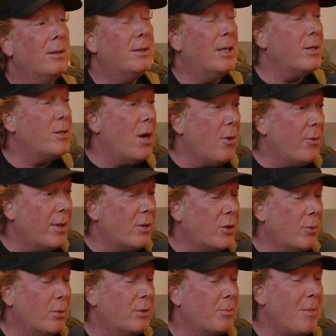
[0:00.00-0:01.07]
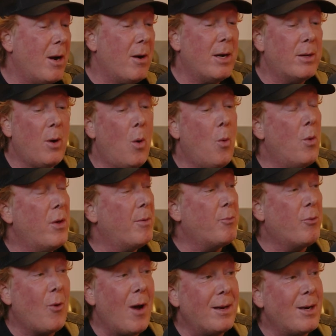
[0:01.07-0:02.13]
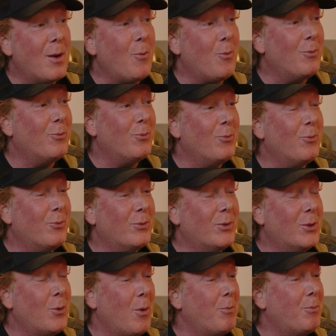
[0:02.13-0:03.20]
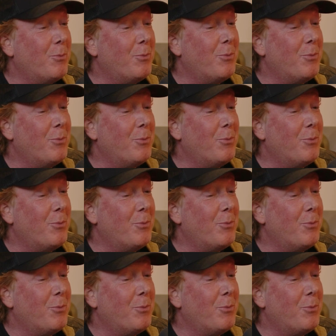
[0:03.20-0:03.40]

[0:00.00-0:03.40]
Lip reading: didn't know that she was married with a pregnant person,